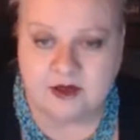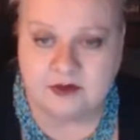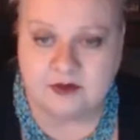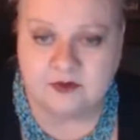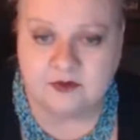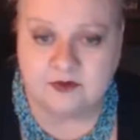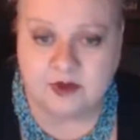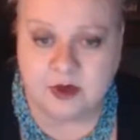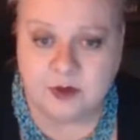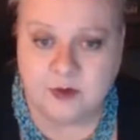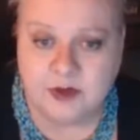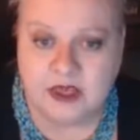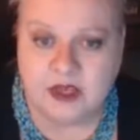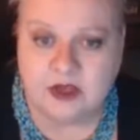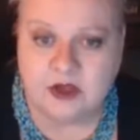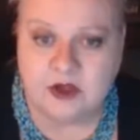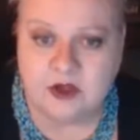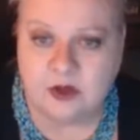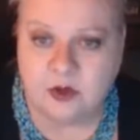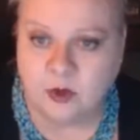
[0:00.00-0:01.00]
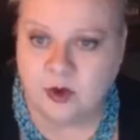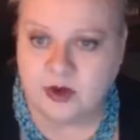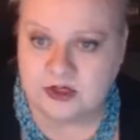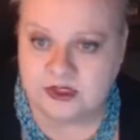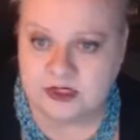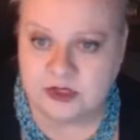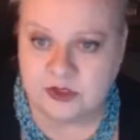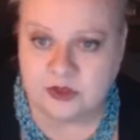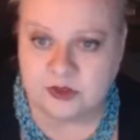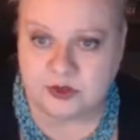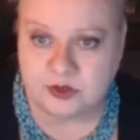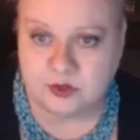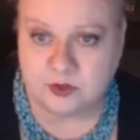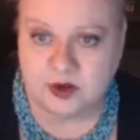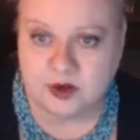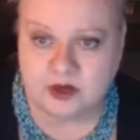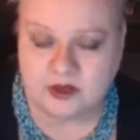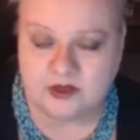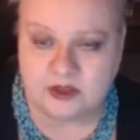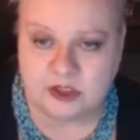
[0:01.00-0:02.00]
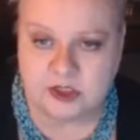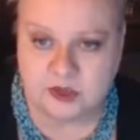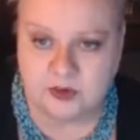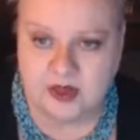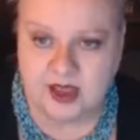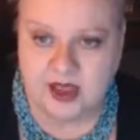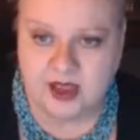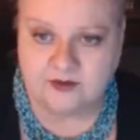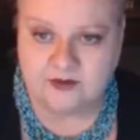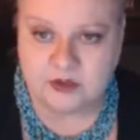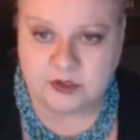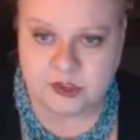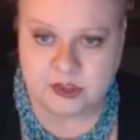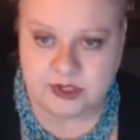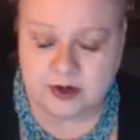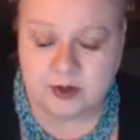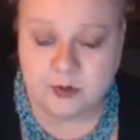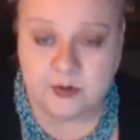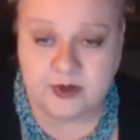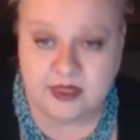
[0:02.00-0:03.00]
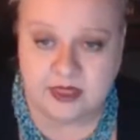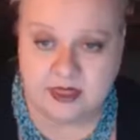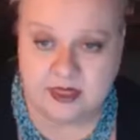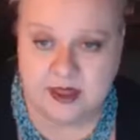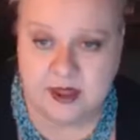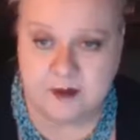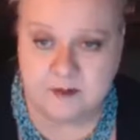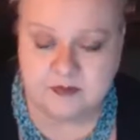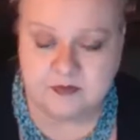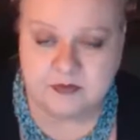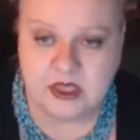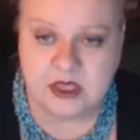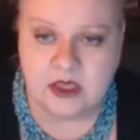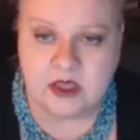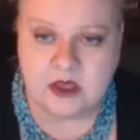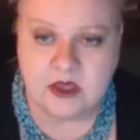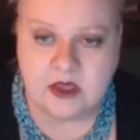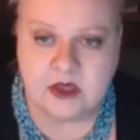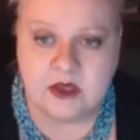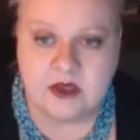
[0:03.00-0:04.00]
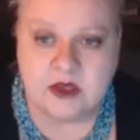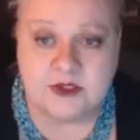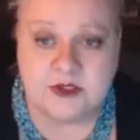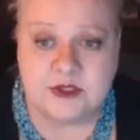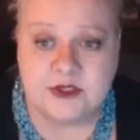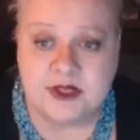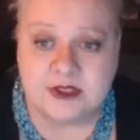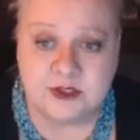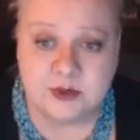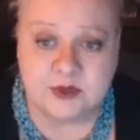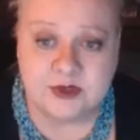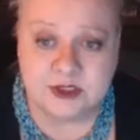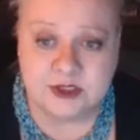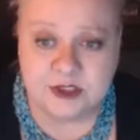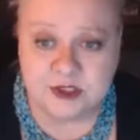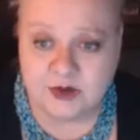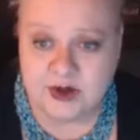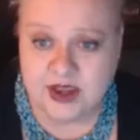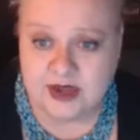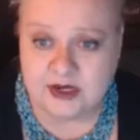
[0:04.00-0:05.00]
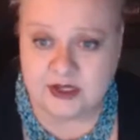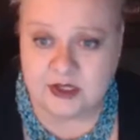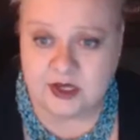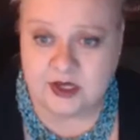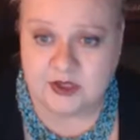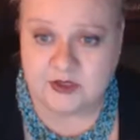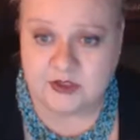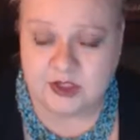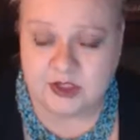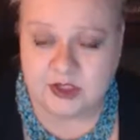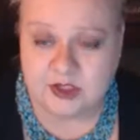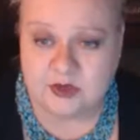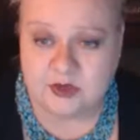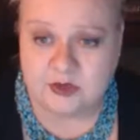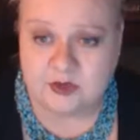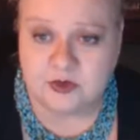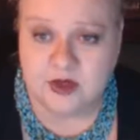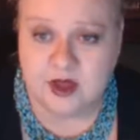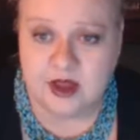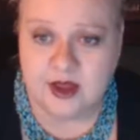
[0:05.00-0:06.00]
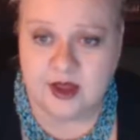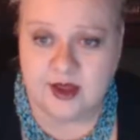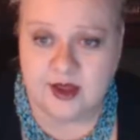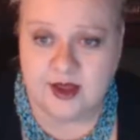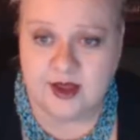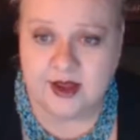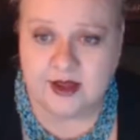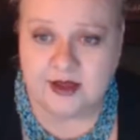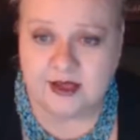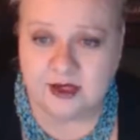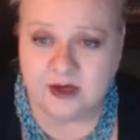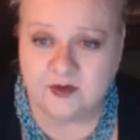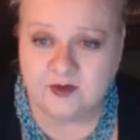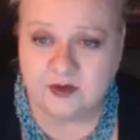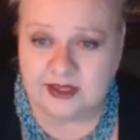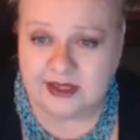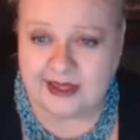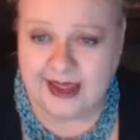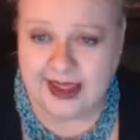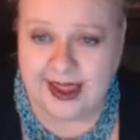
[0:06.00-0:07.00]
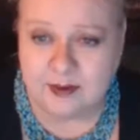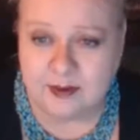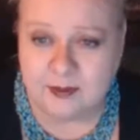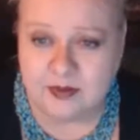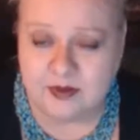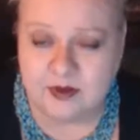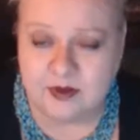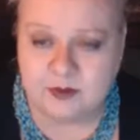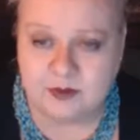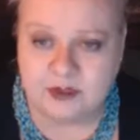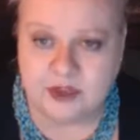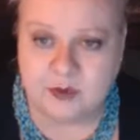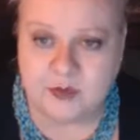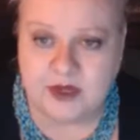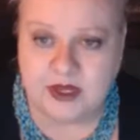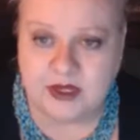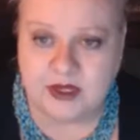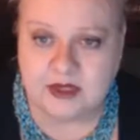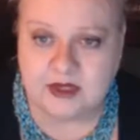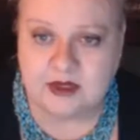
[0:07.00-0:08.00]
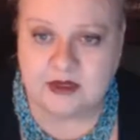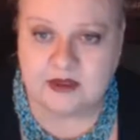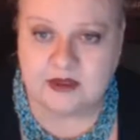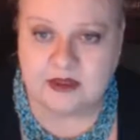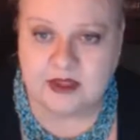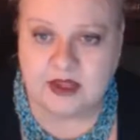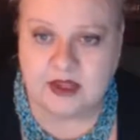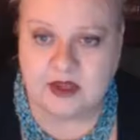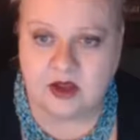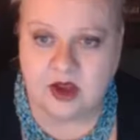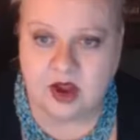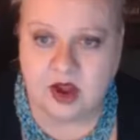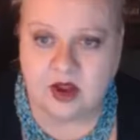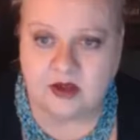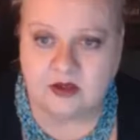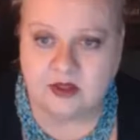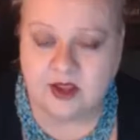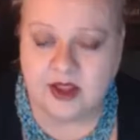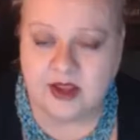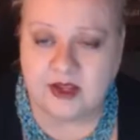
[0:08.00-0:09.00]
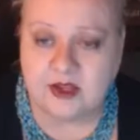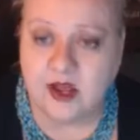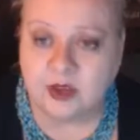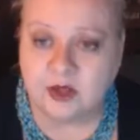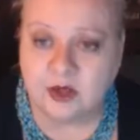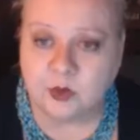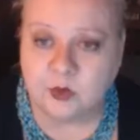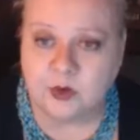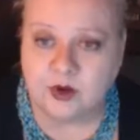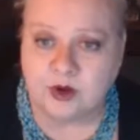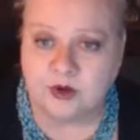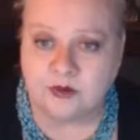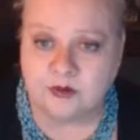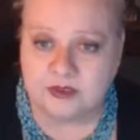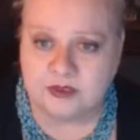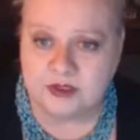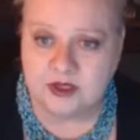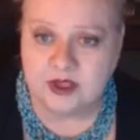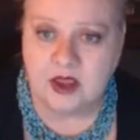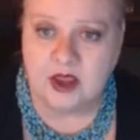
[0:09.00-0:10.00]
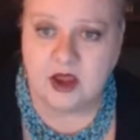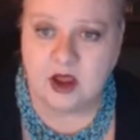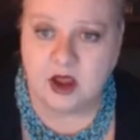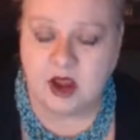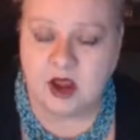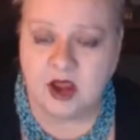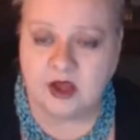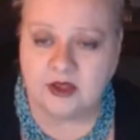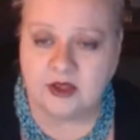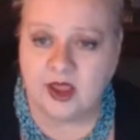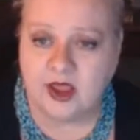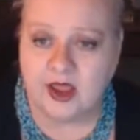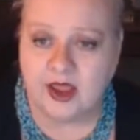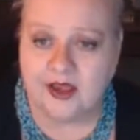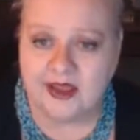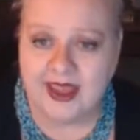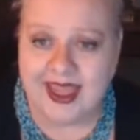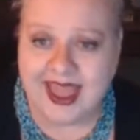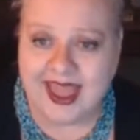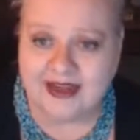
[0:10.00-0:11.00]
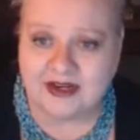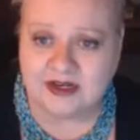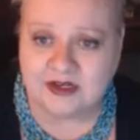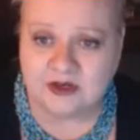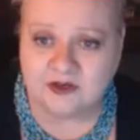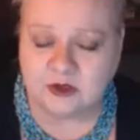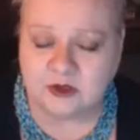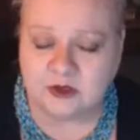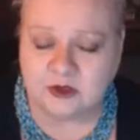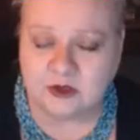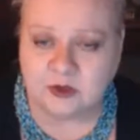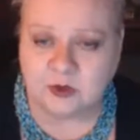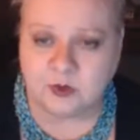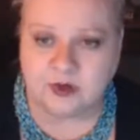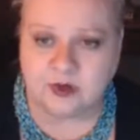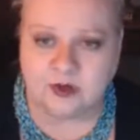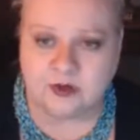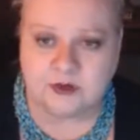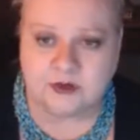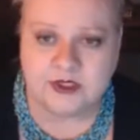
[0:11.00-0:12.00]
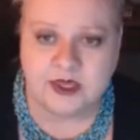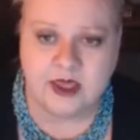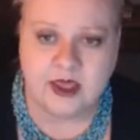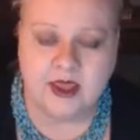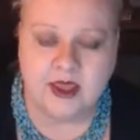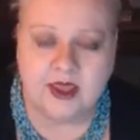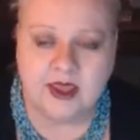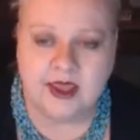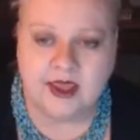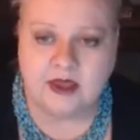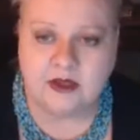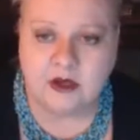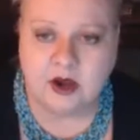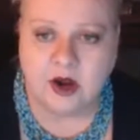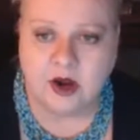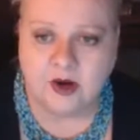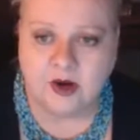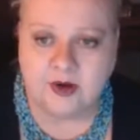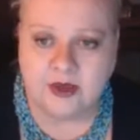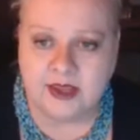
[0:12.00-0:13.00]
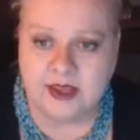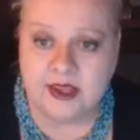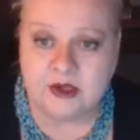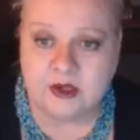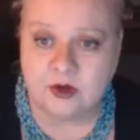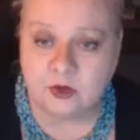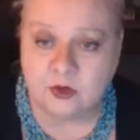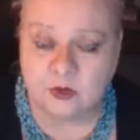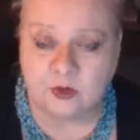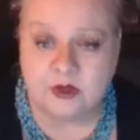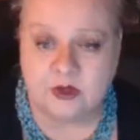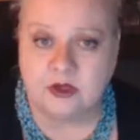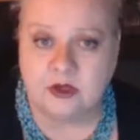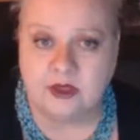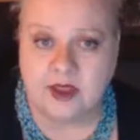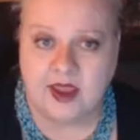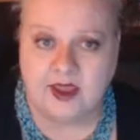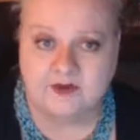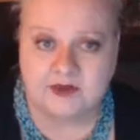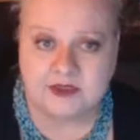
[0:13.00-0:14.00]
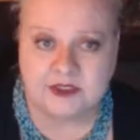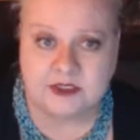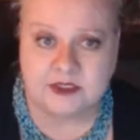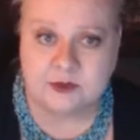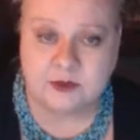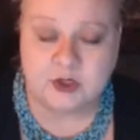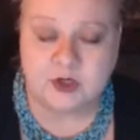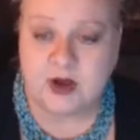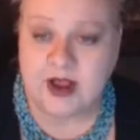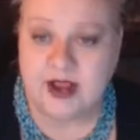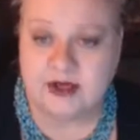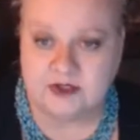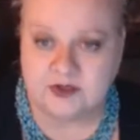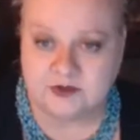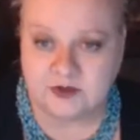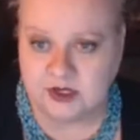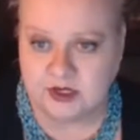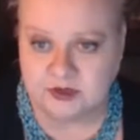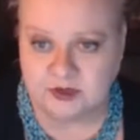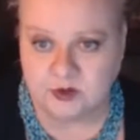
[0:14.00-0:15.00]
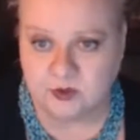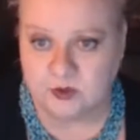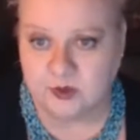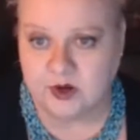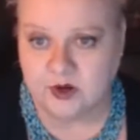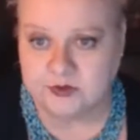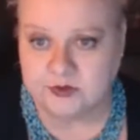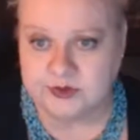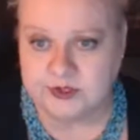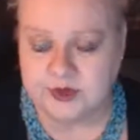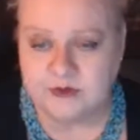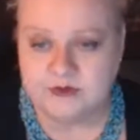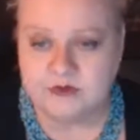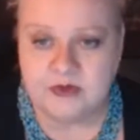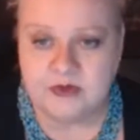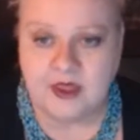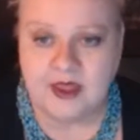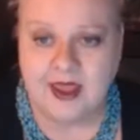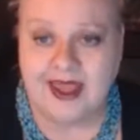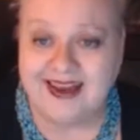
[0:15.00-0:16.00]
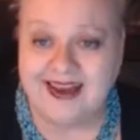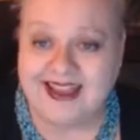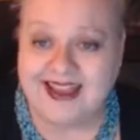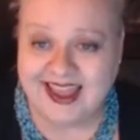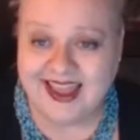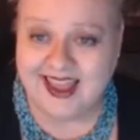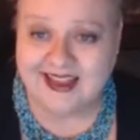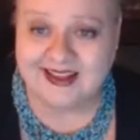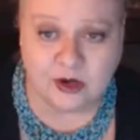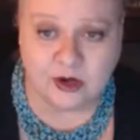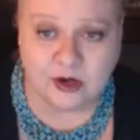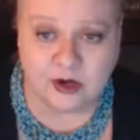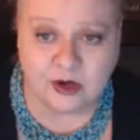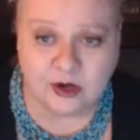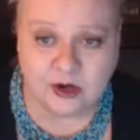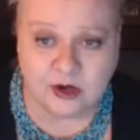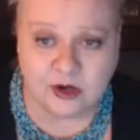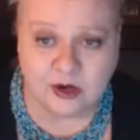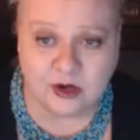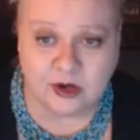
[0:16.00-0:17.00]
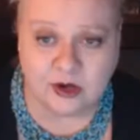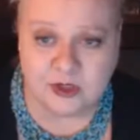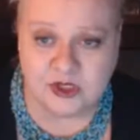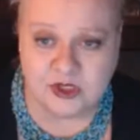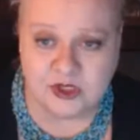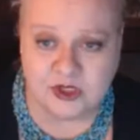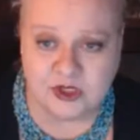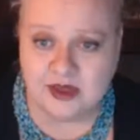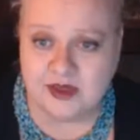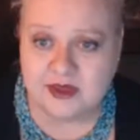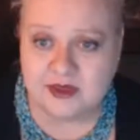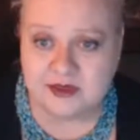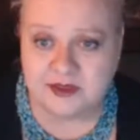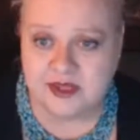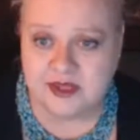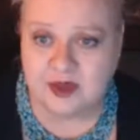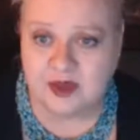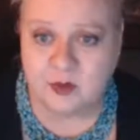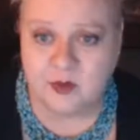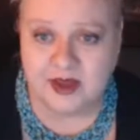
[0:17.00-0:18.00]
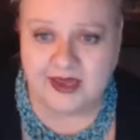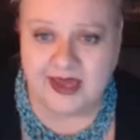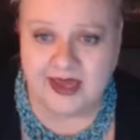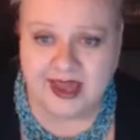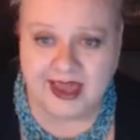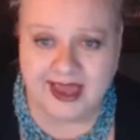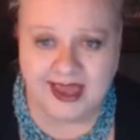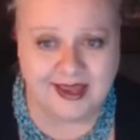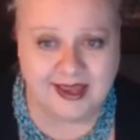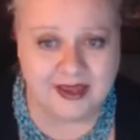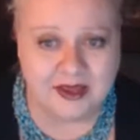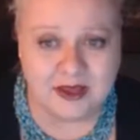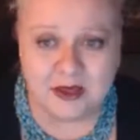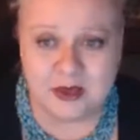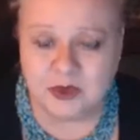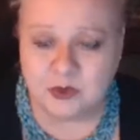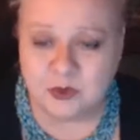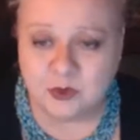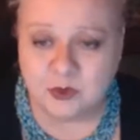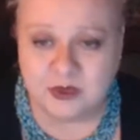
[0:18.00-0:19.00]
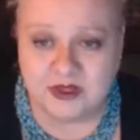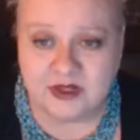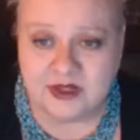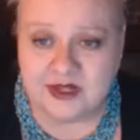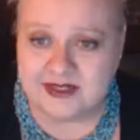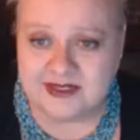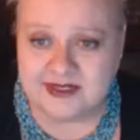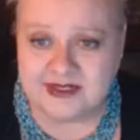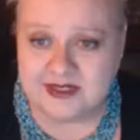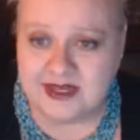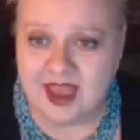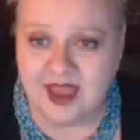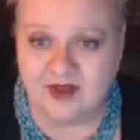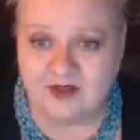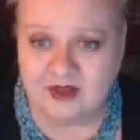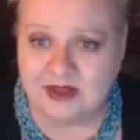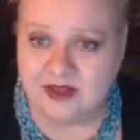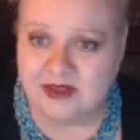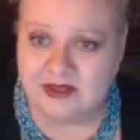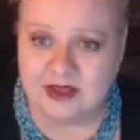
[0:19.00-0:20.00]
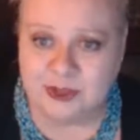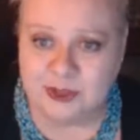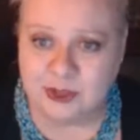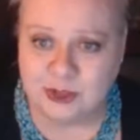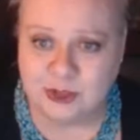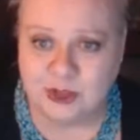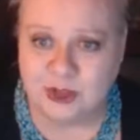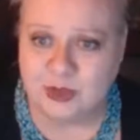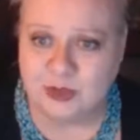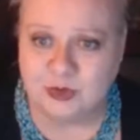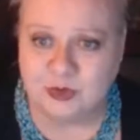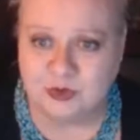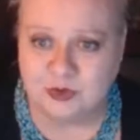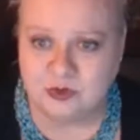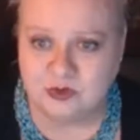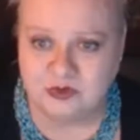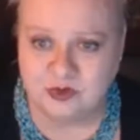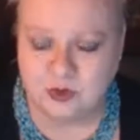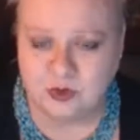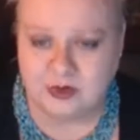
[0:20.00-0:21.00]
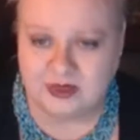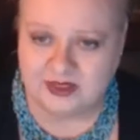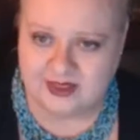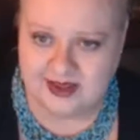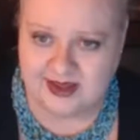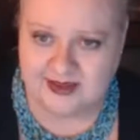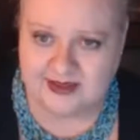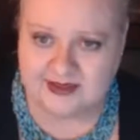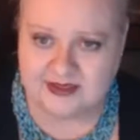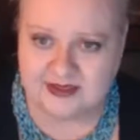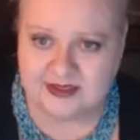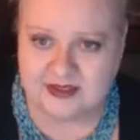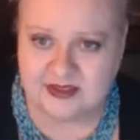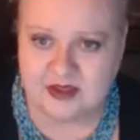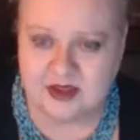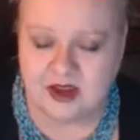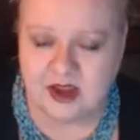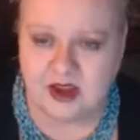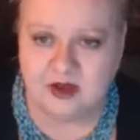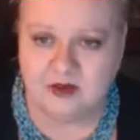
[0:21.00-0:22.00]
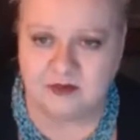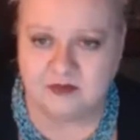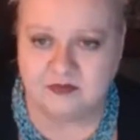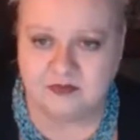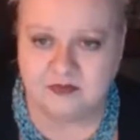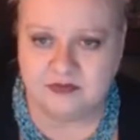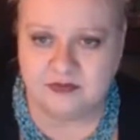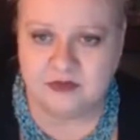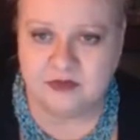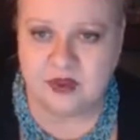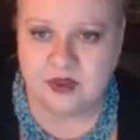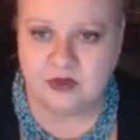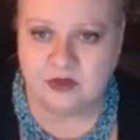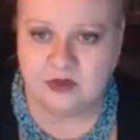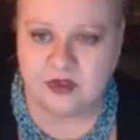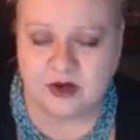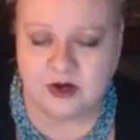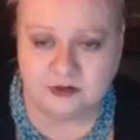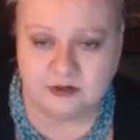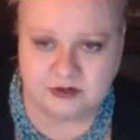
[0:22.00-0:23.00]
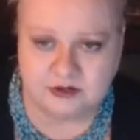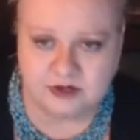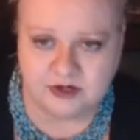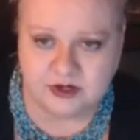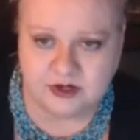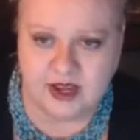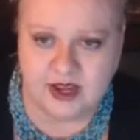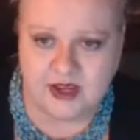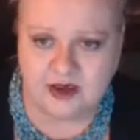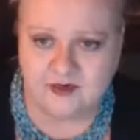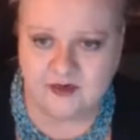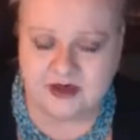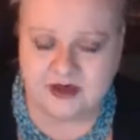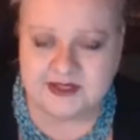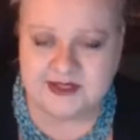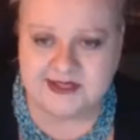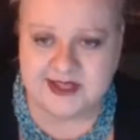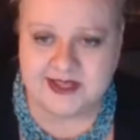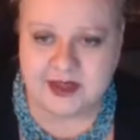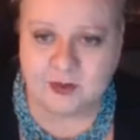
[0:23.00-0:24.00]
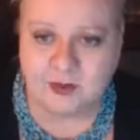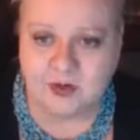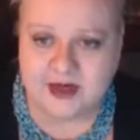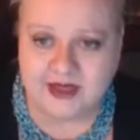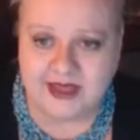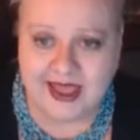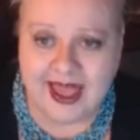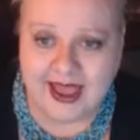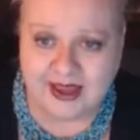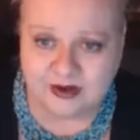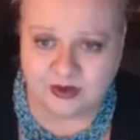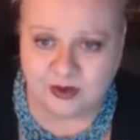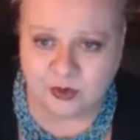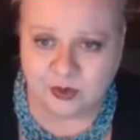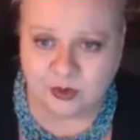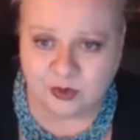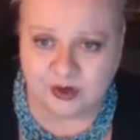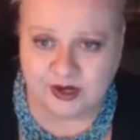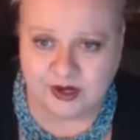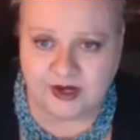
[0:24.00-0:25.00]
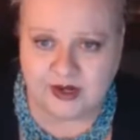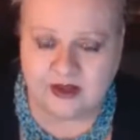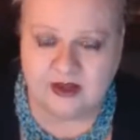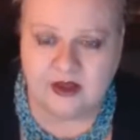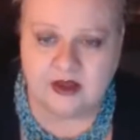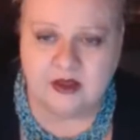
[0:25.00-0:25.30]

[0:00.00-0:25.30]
viewing your digital work that you have to share with them. So that's one strategy to get over the gap between the online color world, online additive color world, and our in real life subtractive color world. And again, RGB and CMYK really doesn't have anything to do with this. They're kind of in a separate category,